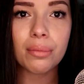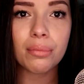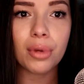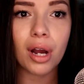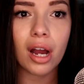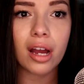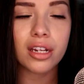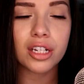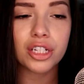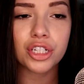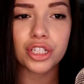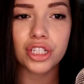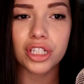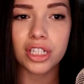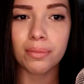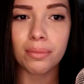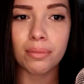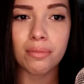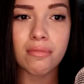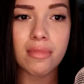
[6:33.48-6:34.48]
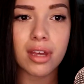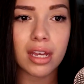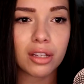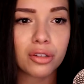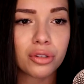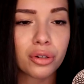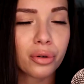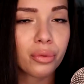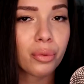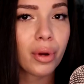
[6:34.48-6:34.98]
But she
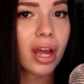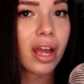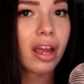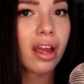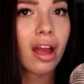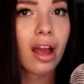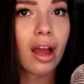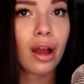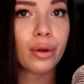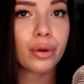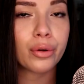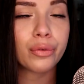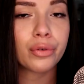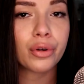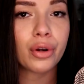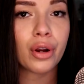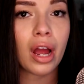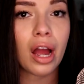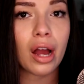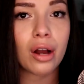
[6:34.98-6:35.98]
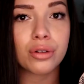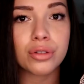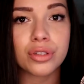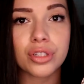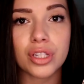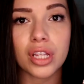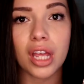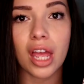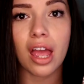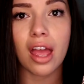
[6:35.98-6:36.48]
makes her way out of her
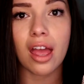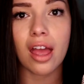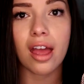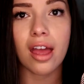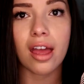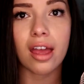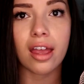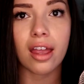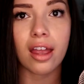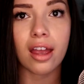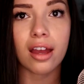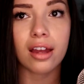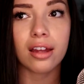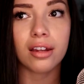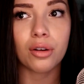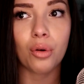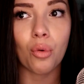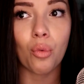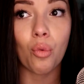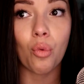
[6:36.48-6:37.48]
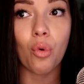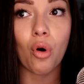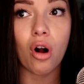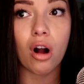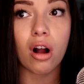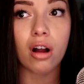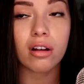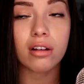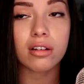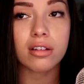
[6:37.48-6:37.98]
house and
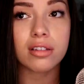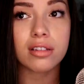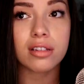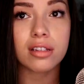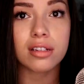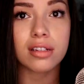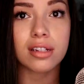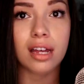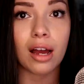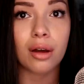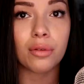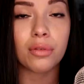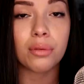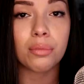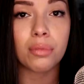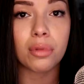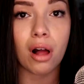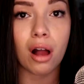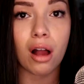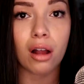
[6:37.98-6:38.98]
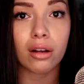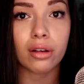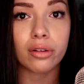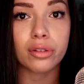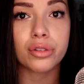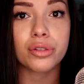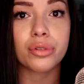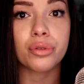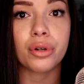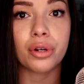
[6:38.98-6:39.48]
walks down the block
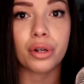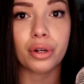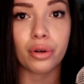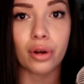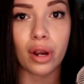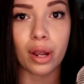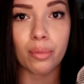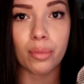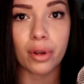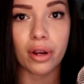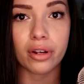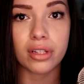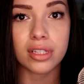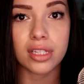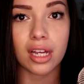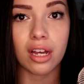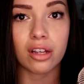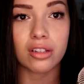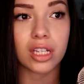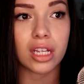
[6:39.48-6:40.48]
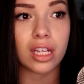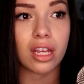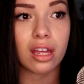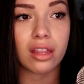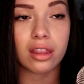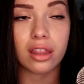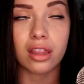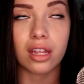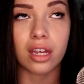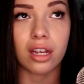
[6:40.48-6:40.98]
to her grandparents' house.
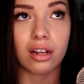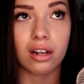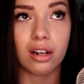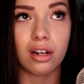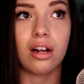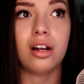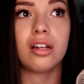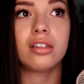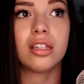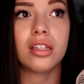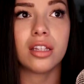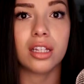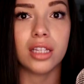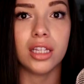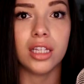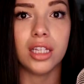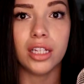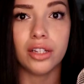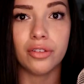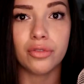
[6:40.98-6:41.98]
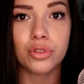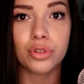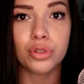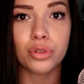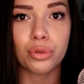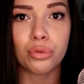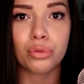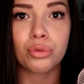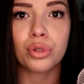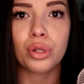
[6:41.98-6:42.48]
Again, thank God that they lived
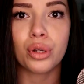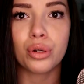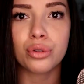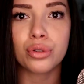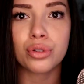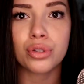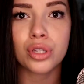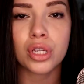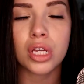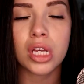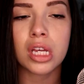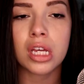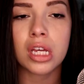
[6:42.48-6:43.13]
so close.